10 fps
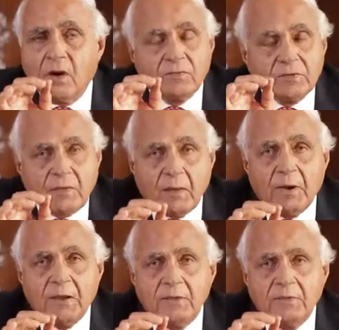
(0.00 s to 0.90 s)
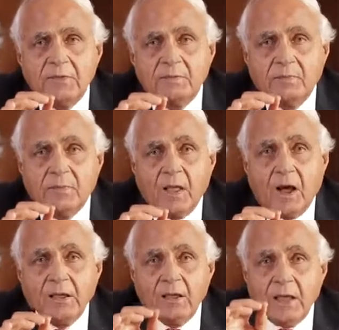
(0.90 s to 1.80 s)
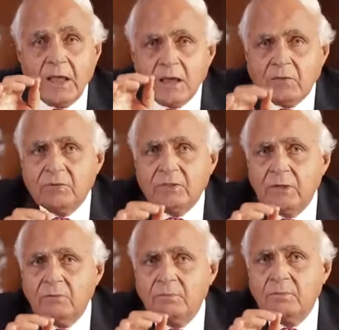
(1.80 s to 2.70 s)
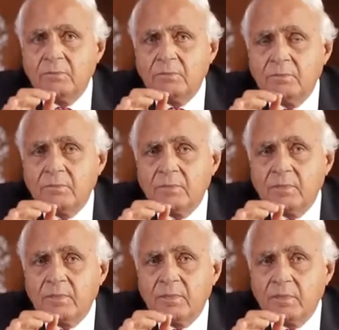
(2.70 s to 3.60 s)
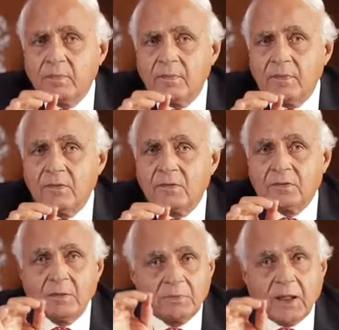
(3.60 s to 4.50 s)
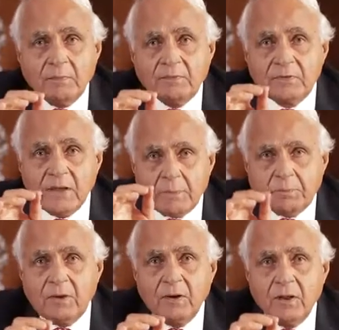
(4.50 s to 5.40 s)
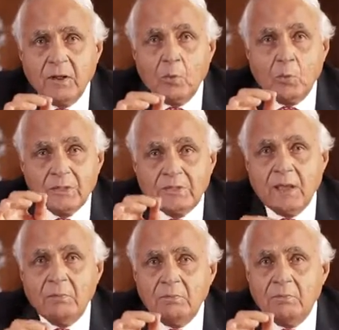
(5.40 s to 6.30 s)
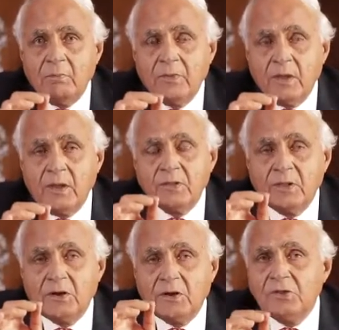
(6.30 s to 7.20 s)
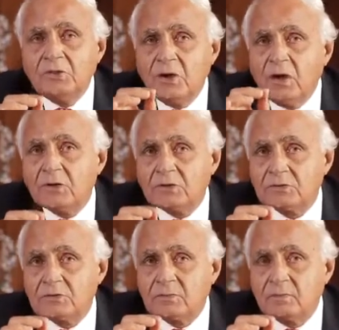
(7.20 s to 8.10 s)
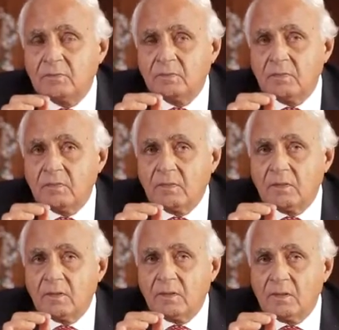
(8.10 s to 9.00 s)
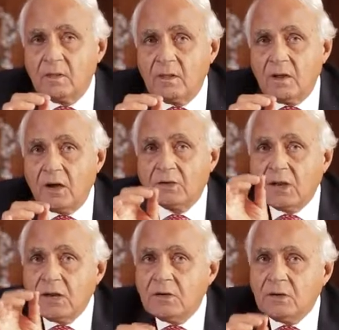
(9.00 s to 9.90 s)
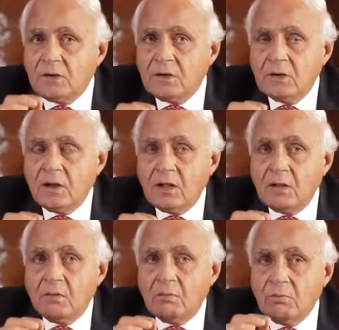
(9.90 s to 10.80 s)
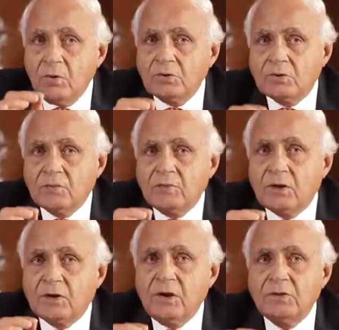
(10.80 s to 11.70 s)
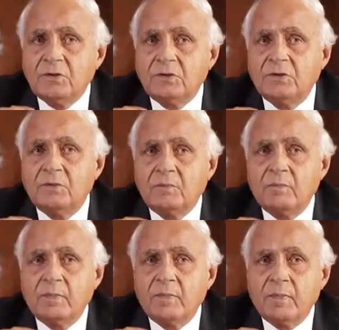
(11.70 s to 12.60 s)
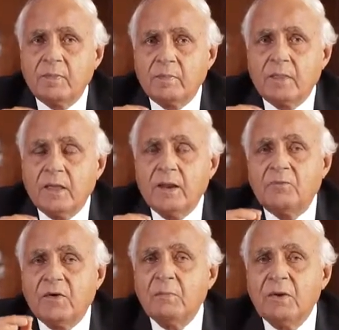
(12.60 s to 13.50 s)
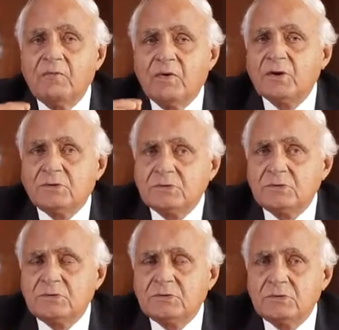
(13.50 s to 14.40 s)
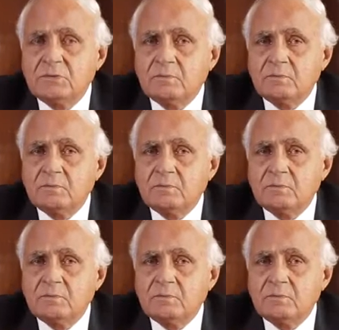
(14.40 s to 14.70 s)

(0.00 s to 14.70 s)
of the families. I ate with them, sometimes slept with them in their dingy huts, attended most of their religious and family functions,